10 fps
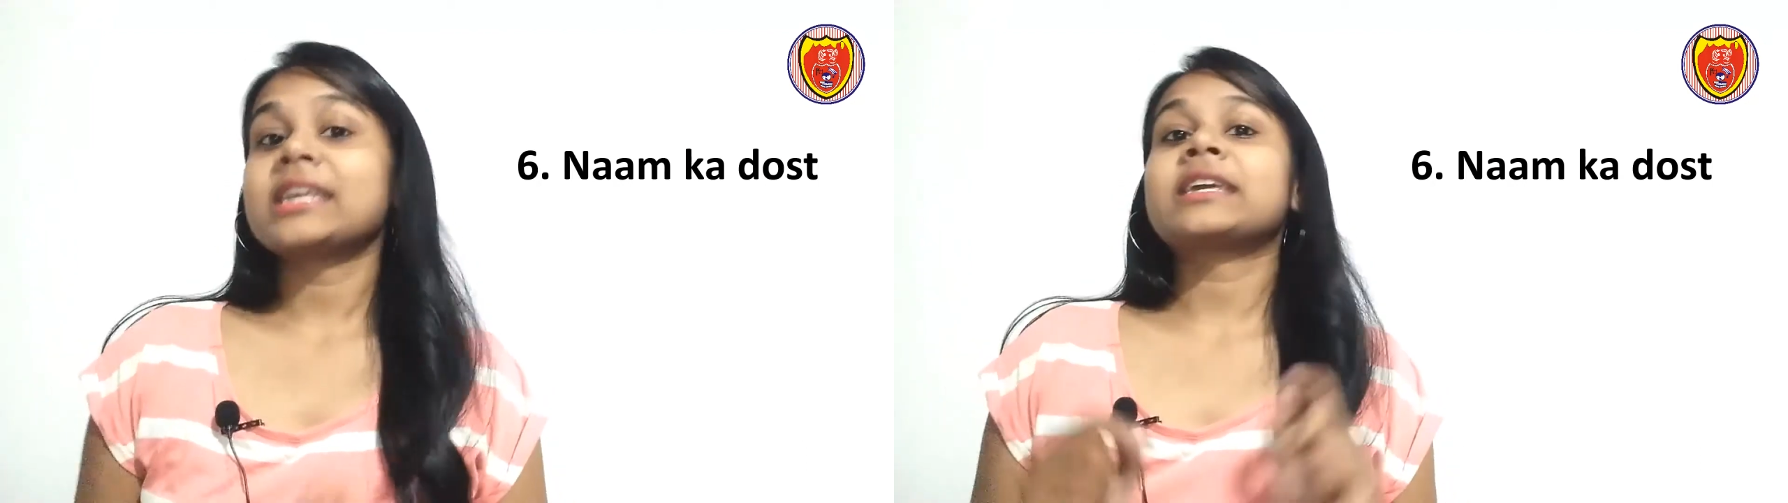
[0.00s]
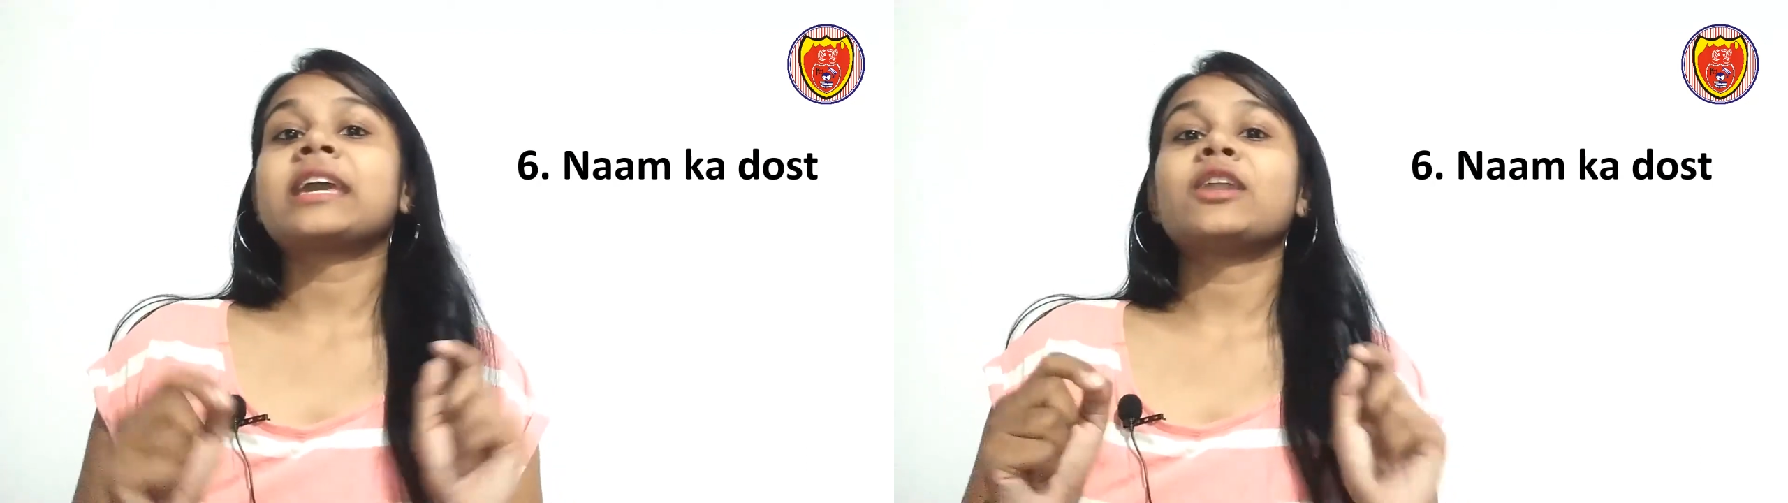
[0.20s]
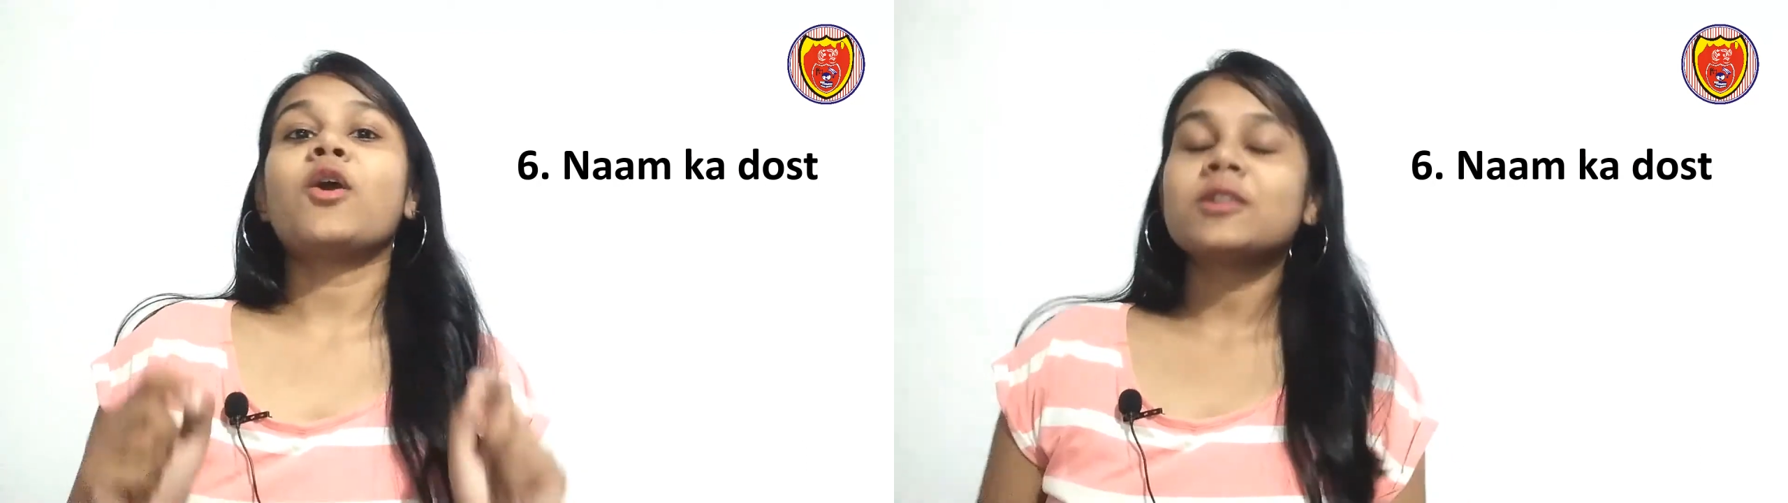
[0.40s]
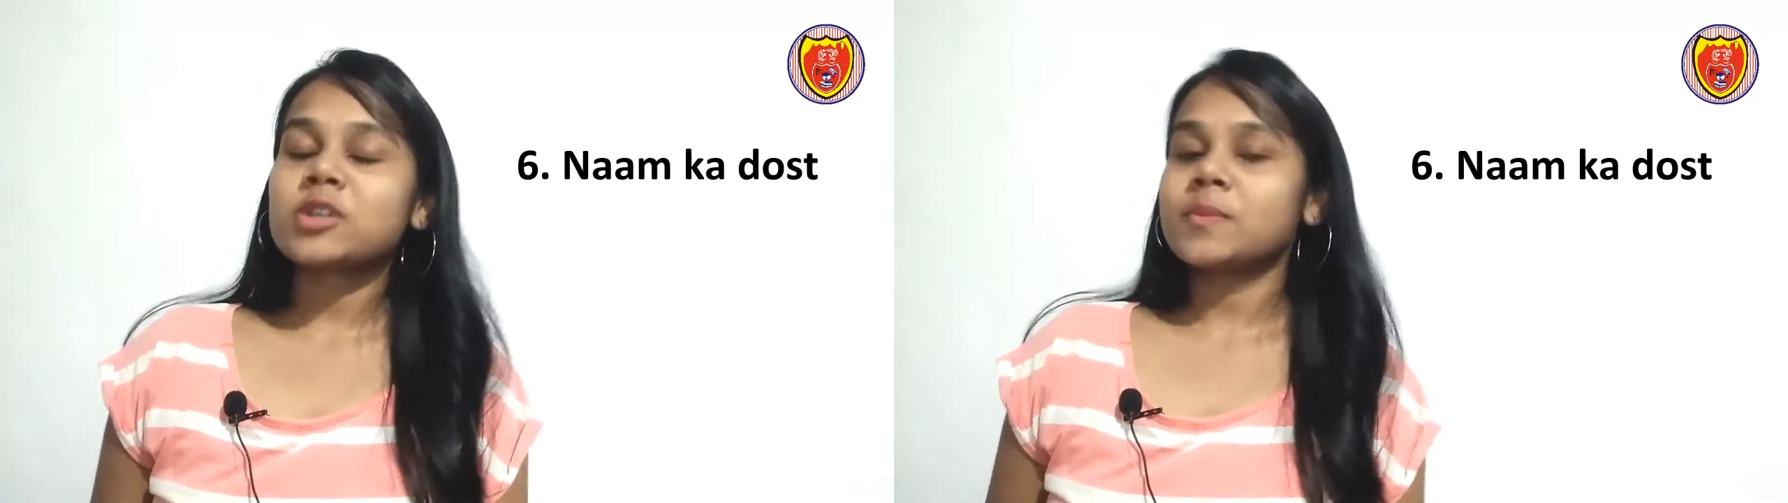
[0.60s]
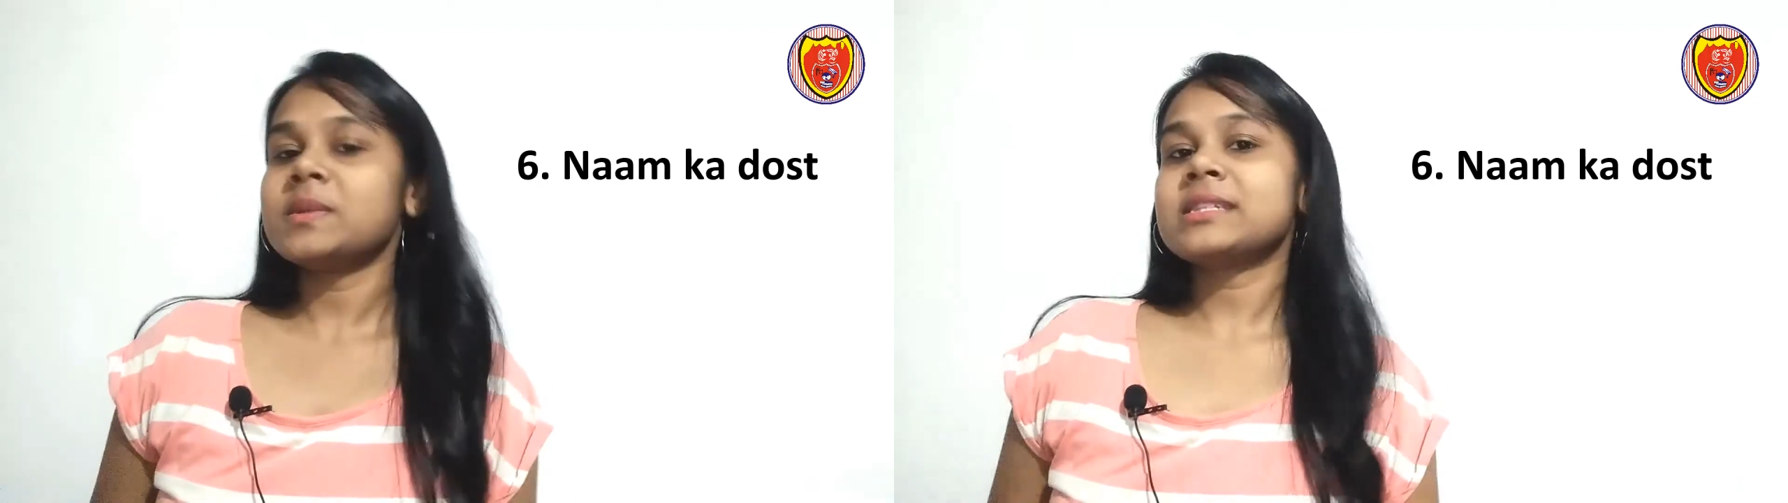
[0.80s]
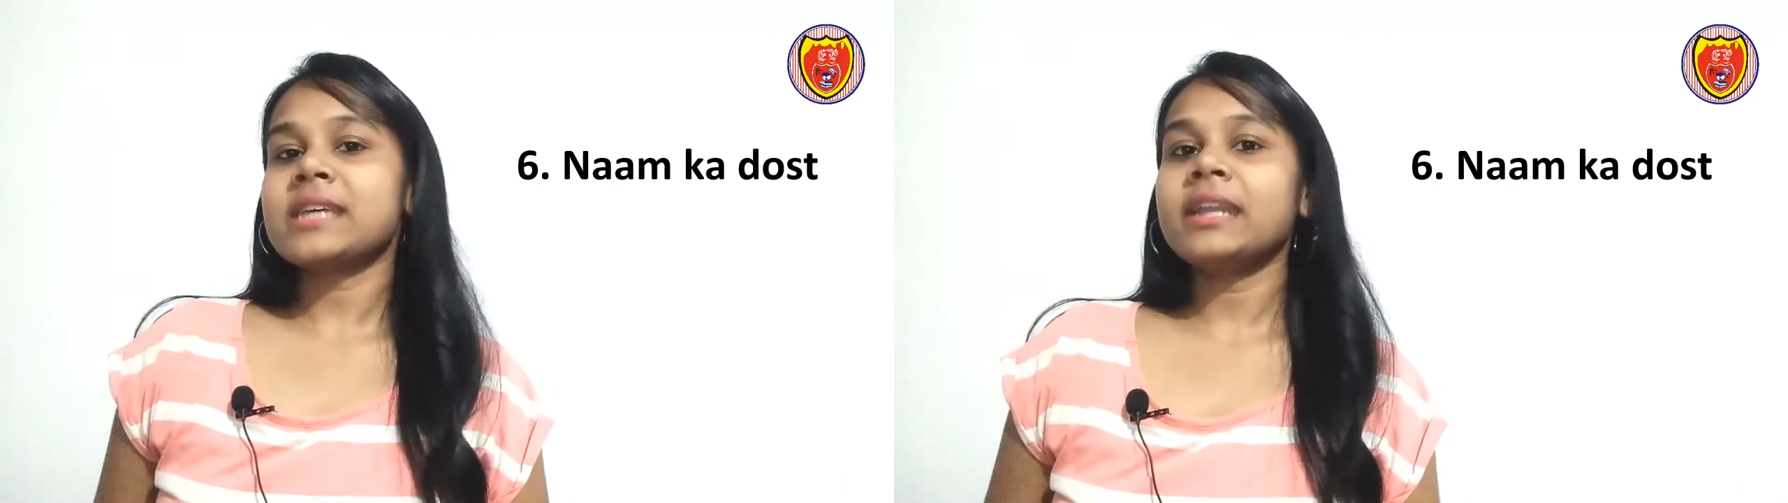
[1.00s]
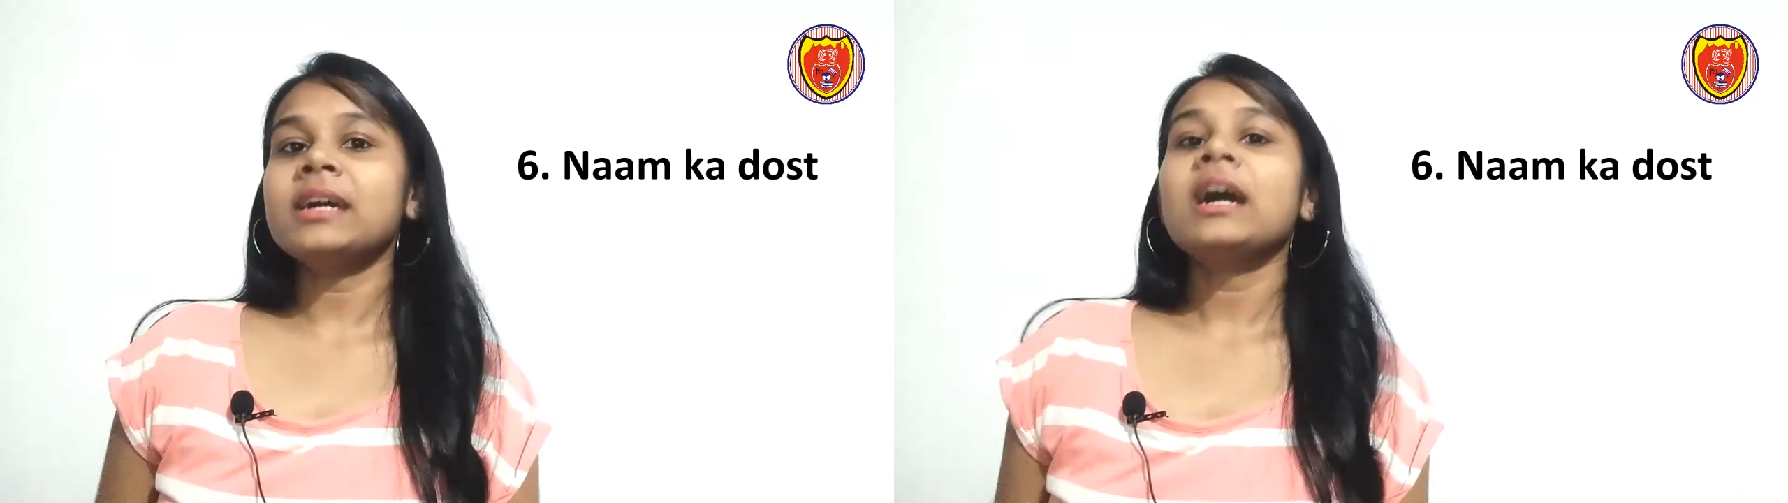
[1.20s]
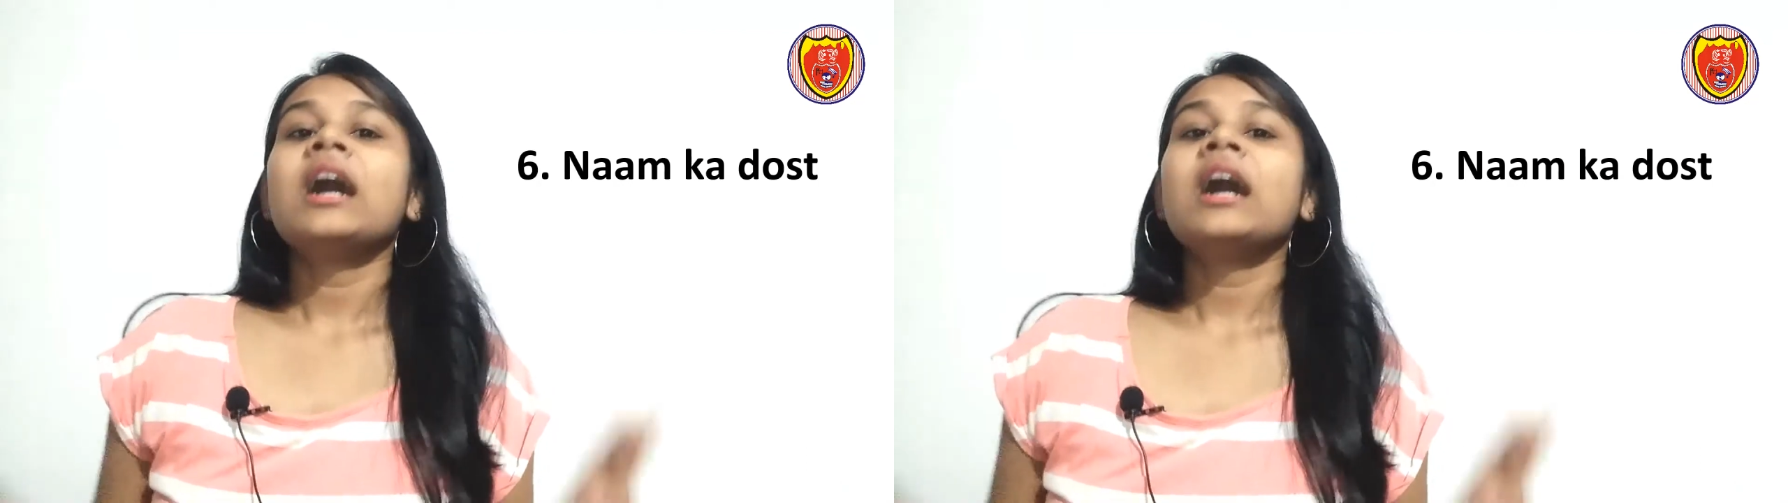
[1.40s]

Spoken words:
can also be said